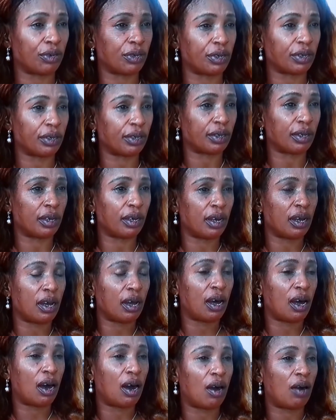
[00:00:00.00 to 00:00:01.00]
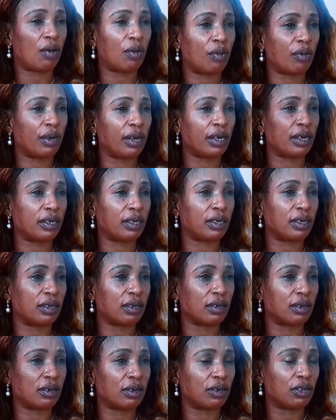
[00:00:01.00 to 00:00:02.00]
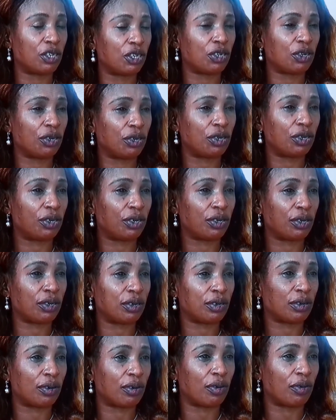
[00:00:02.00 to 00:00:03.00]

Lucia, how is the church